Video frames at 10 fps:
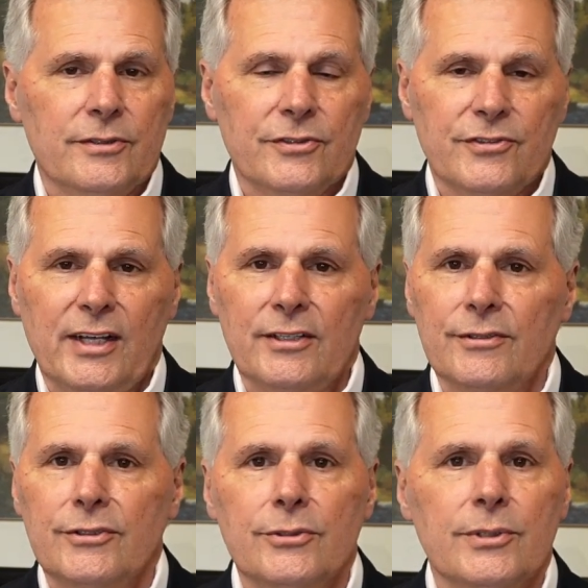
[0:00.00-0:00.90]
The
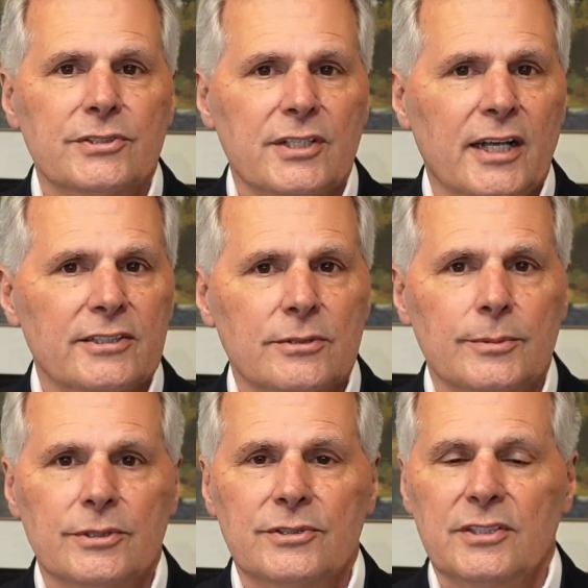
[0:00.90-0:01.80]
seller knew his
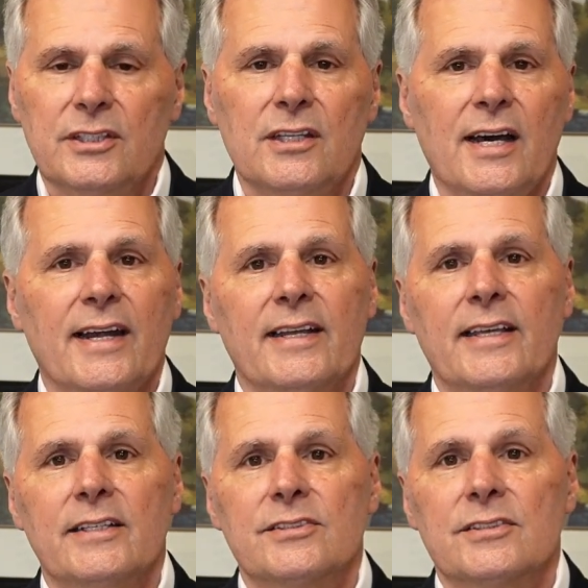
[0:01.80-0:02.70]
customers in a lot of
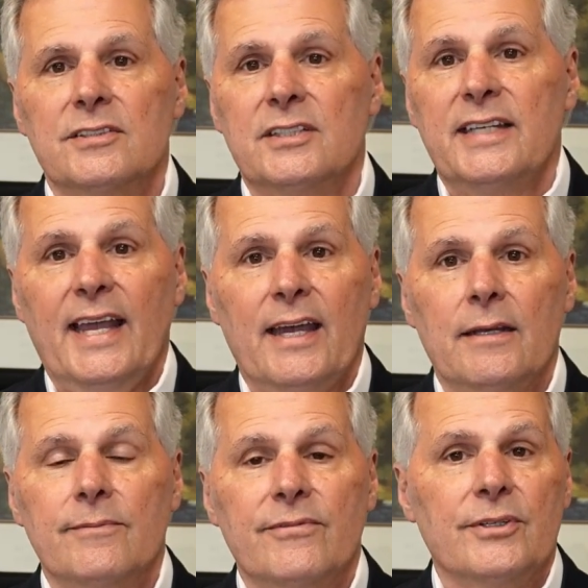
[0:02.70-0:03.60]
cases. He'd had
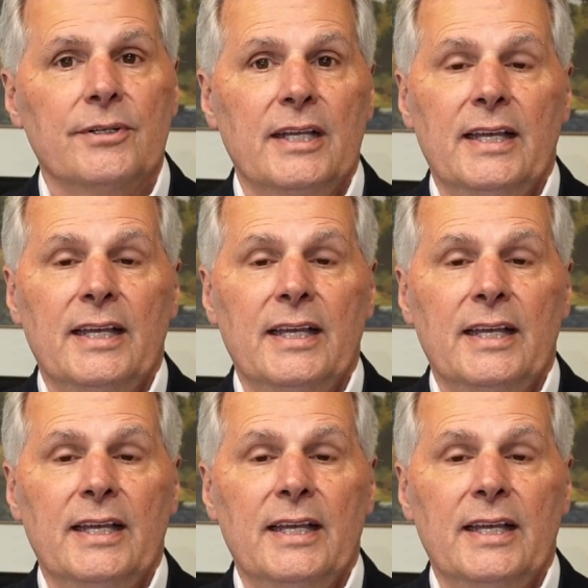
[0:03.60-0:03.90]
them for